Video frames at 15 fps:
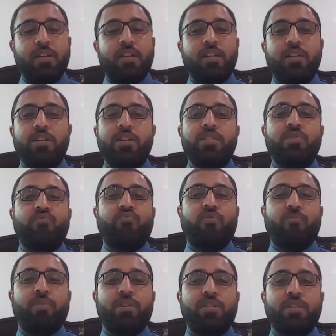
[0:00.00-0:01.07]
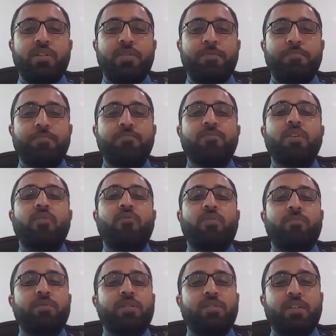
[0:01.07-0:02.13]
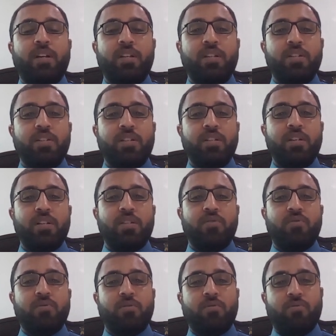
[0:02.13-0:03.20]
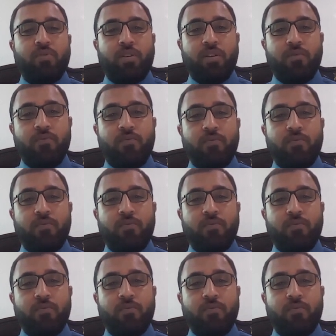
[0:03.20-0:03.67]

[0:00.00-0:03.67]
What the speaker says: he needs information from the site engineers. Okay.